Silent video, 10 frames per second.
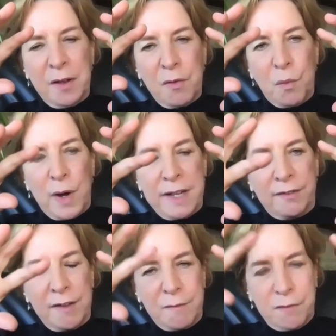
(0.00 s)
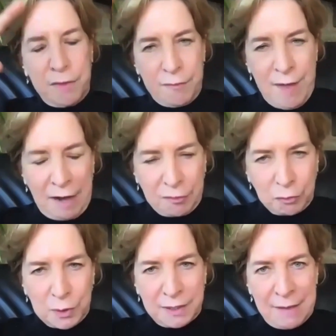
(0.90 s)
what is the
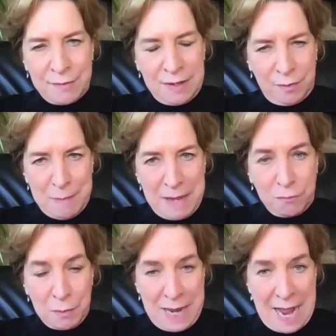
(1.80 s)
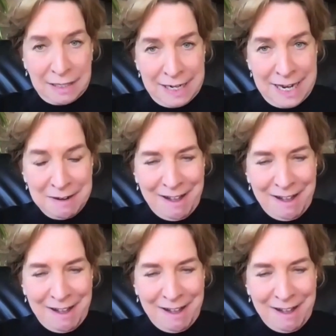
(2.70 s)
factual evidence-based reality.